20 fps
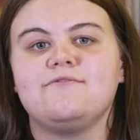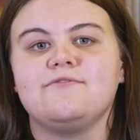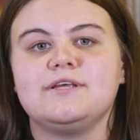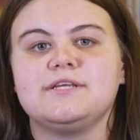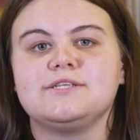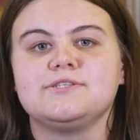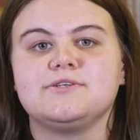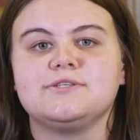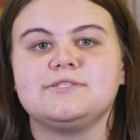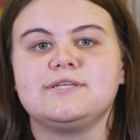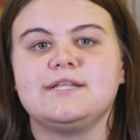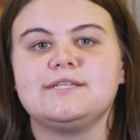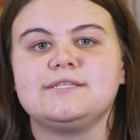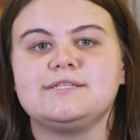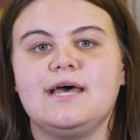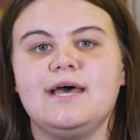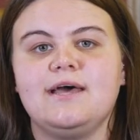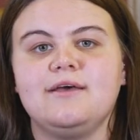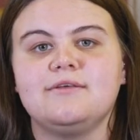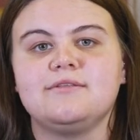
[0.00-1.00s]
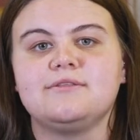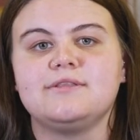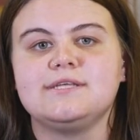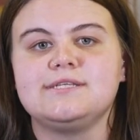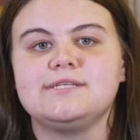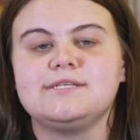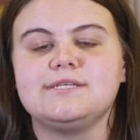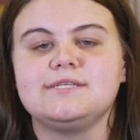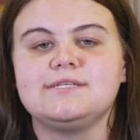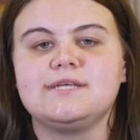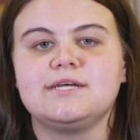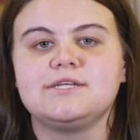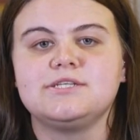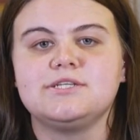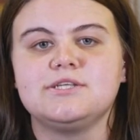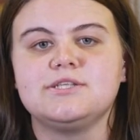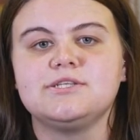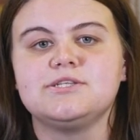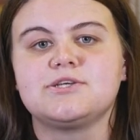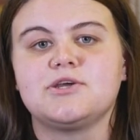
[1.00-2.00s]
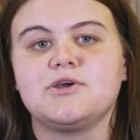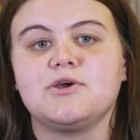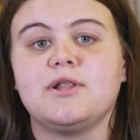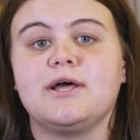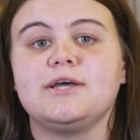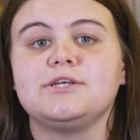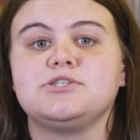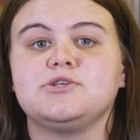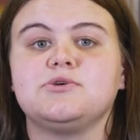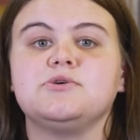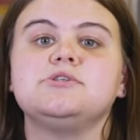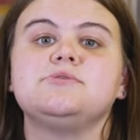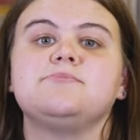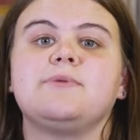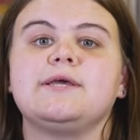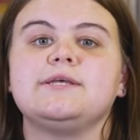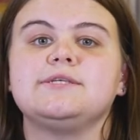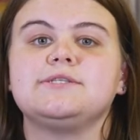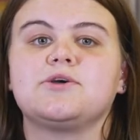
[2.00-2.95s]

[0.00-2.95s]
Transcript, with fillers: Resource Centre. This is a section of the school that is your space